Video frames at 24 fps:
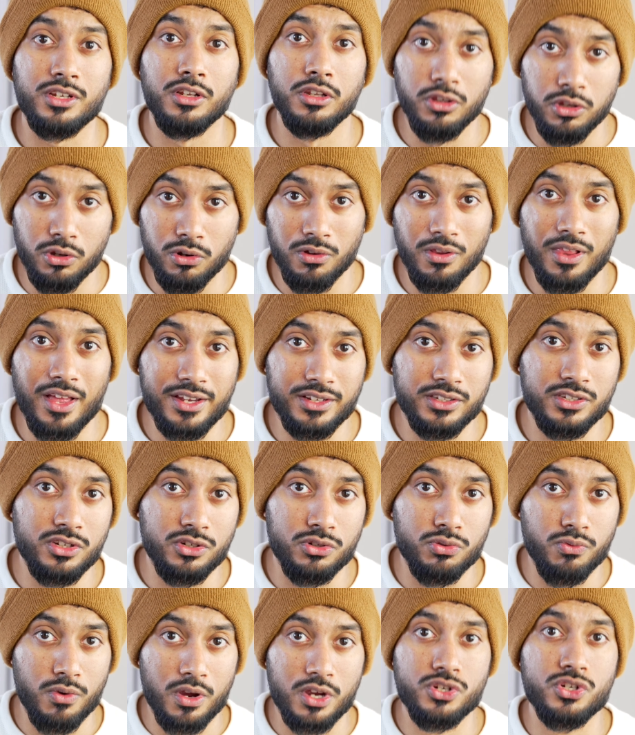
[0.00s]
low light
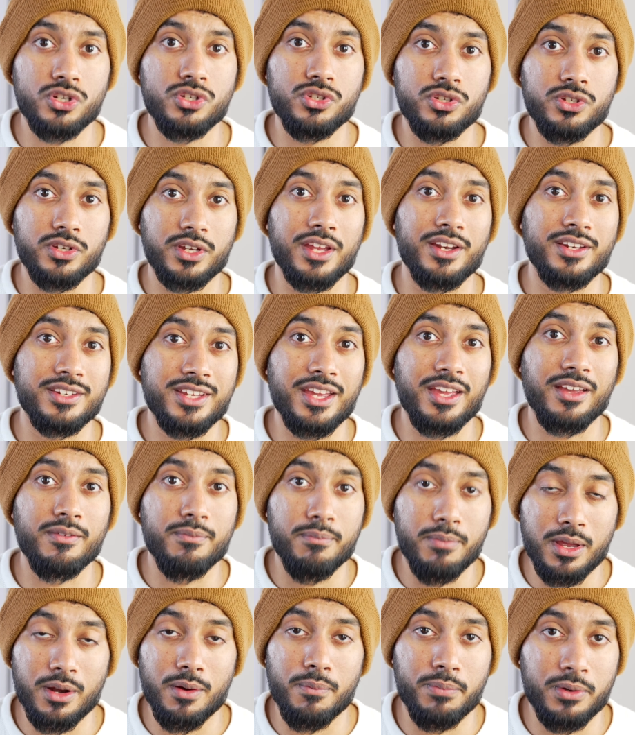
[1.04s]
situations, you can take
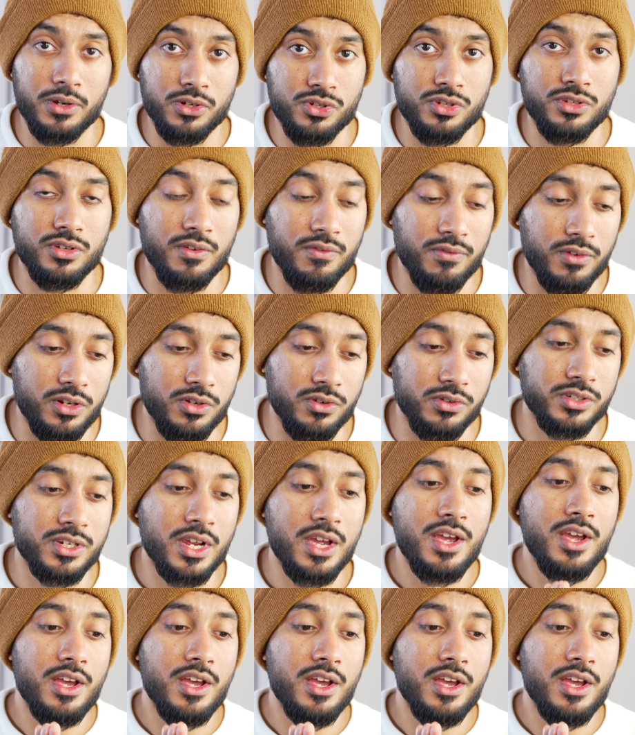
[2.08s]
better pictures and videos.